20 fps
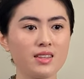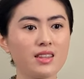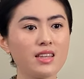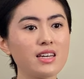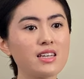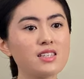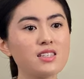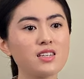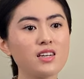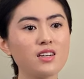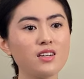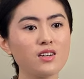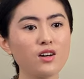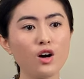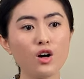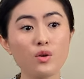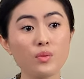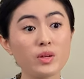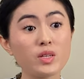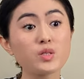Lisa
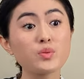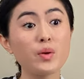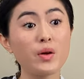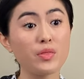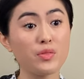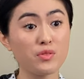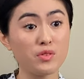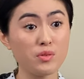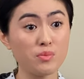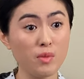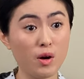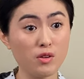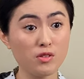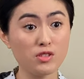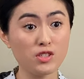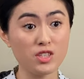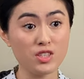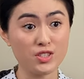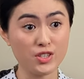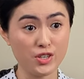always went through the
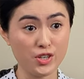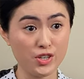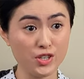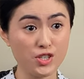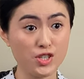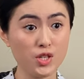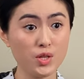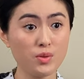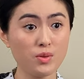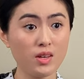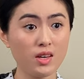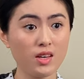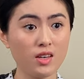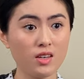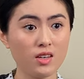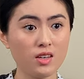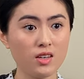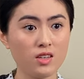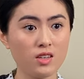motions in her duty